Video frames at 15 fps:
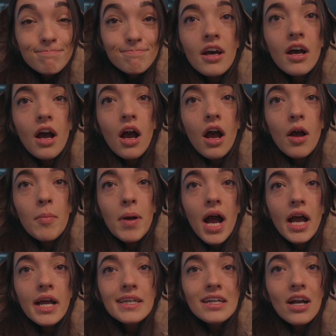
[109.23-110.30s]
Oh
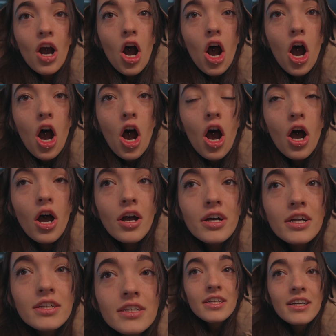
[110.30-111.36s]
my
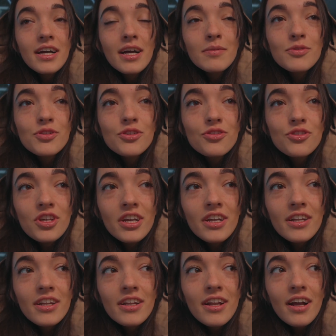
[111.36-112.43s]
god. I'm so scared
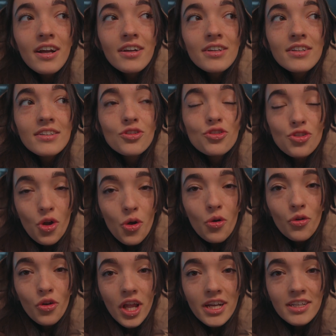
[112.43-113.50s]
that I
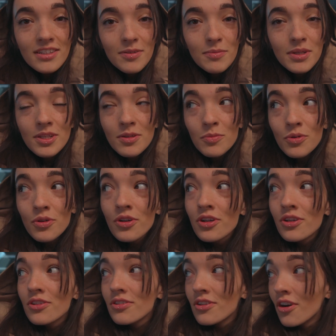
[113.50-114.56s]
don't like them anymore,
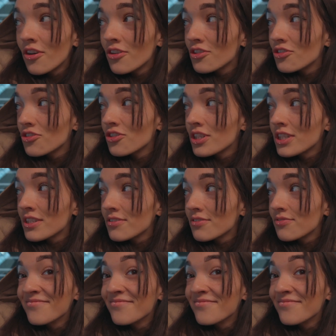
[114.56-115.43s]
honestly.